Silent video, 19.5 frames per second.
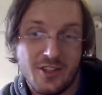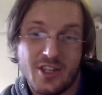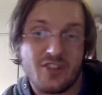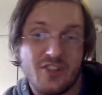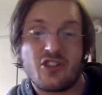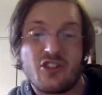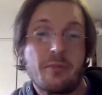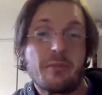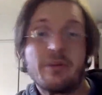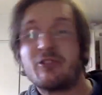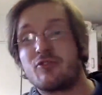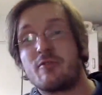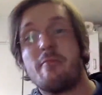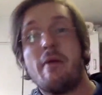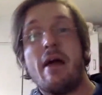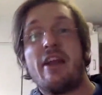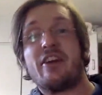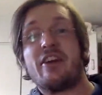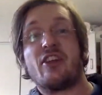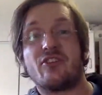it's going to be
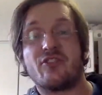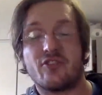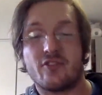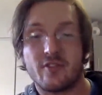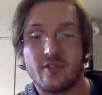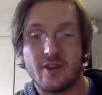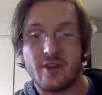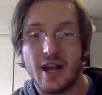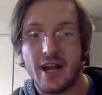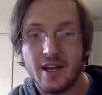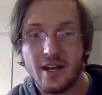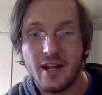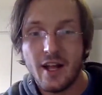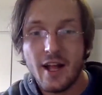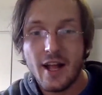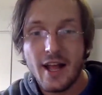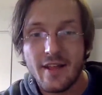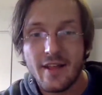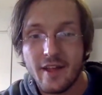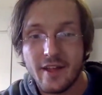tremendous, right?
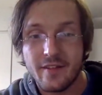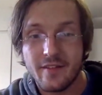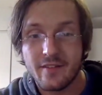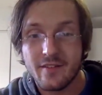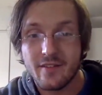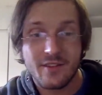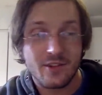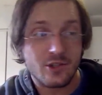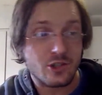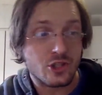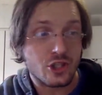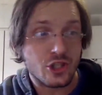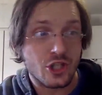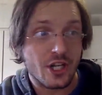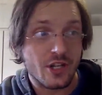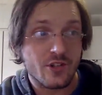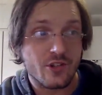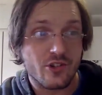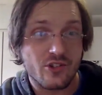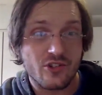And then
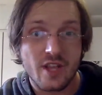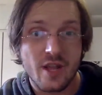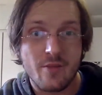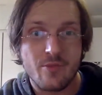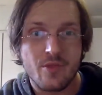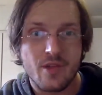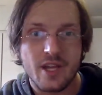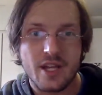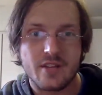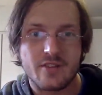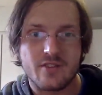she is the same thing.